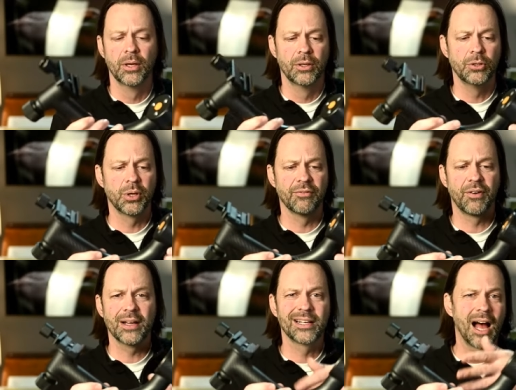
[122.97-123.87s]
You can
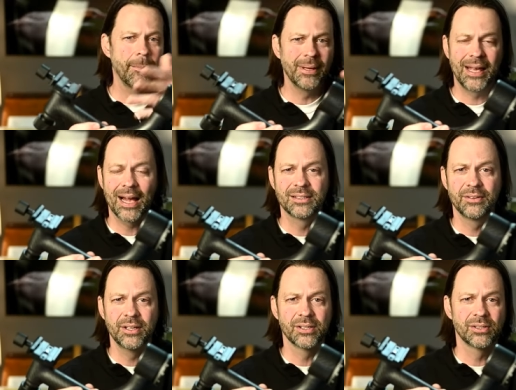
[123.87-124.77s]
find copycats of
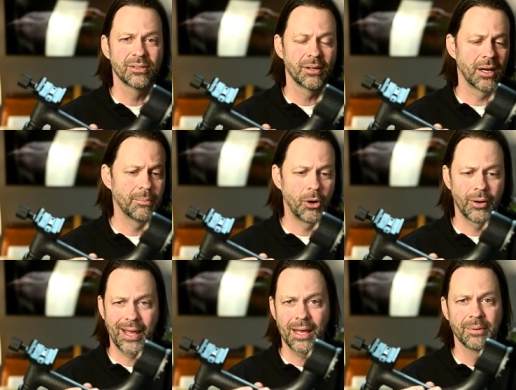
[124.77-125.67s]
this um, on
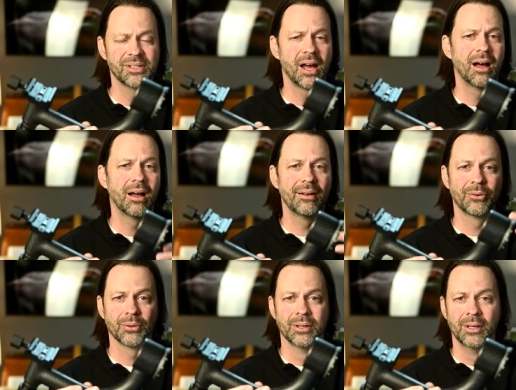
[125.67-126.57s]
Amazon
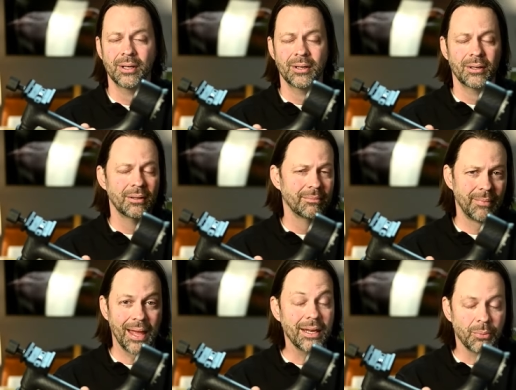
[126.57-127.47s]
or
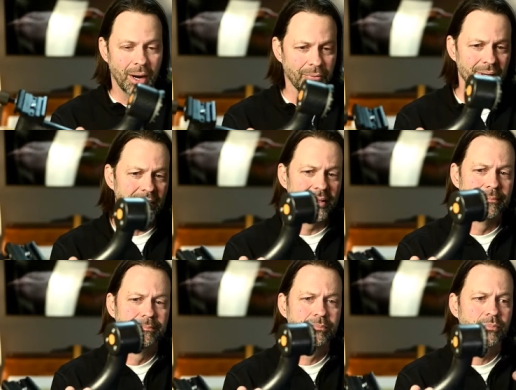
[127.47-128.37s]
anywhere really.
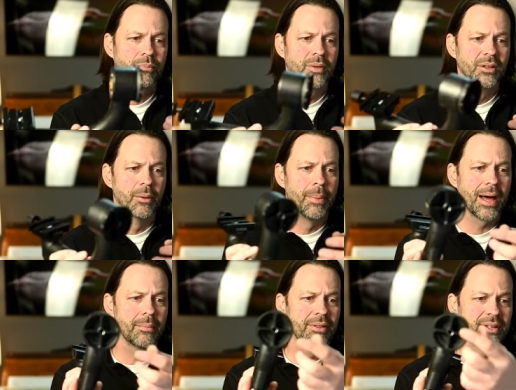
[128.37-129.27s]
The
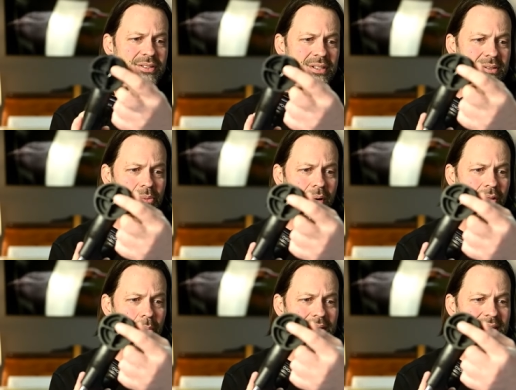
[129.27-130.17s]
bottom of this is one of the
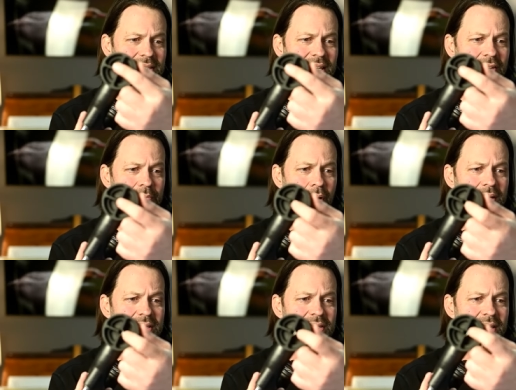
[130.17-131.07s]
ways they save
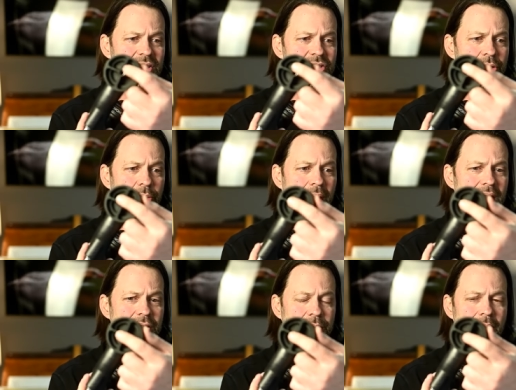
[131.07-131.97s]
prices. They just thread
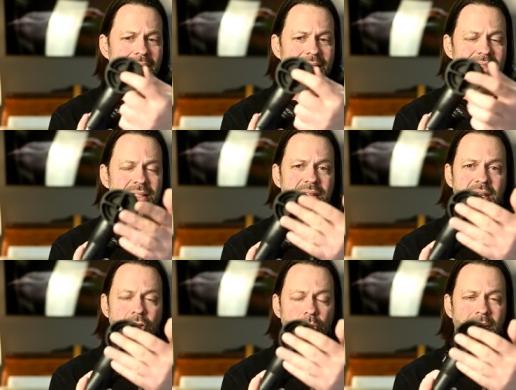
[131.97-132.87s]
it directly into the
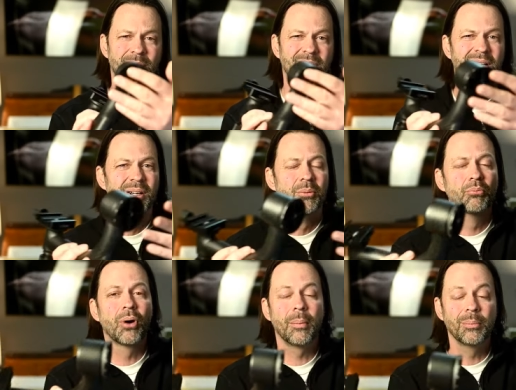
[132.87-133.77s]
aluminum.
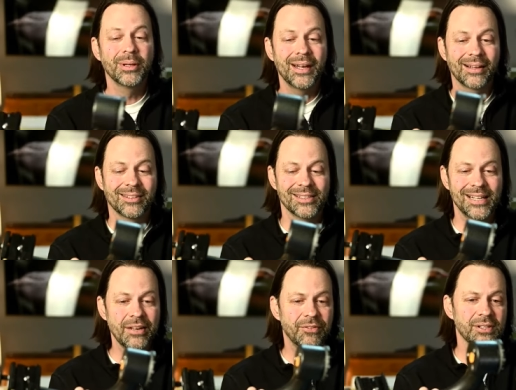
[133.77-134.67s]
Probably not the
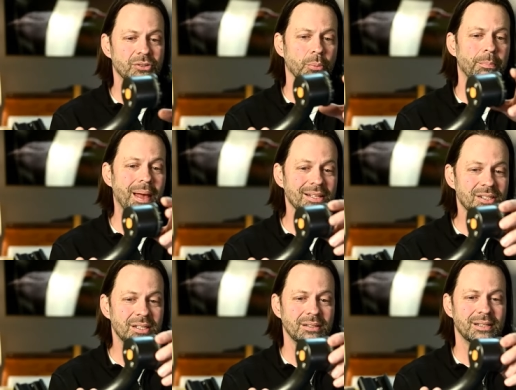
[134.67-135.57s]
safest or
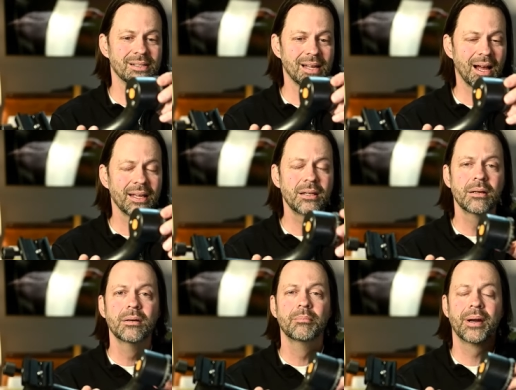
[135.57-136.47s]
best design,
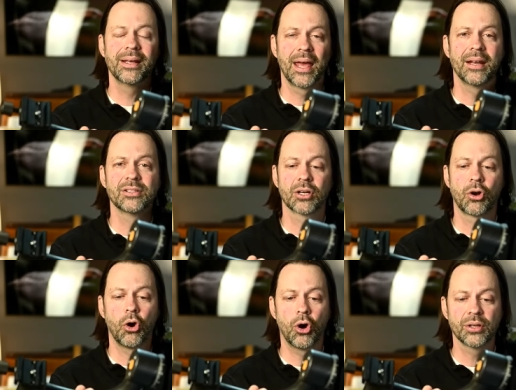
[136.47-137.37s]
but again, it's a
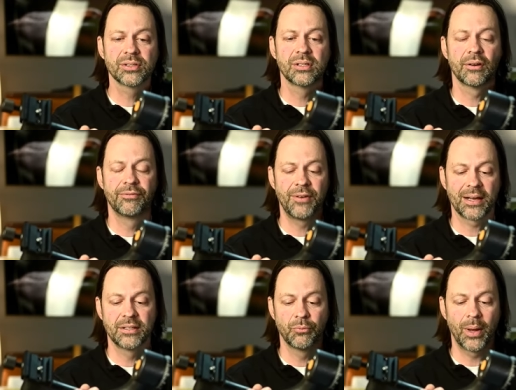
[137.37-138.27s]
cost
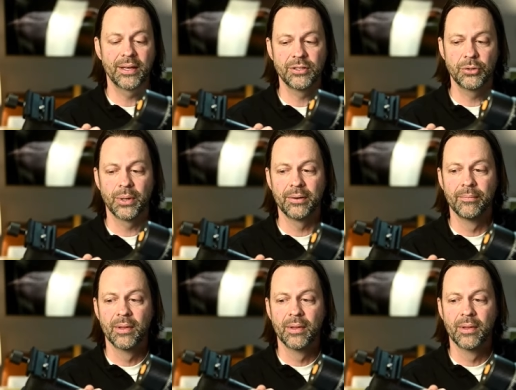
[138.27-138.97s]
effective way to do it.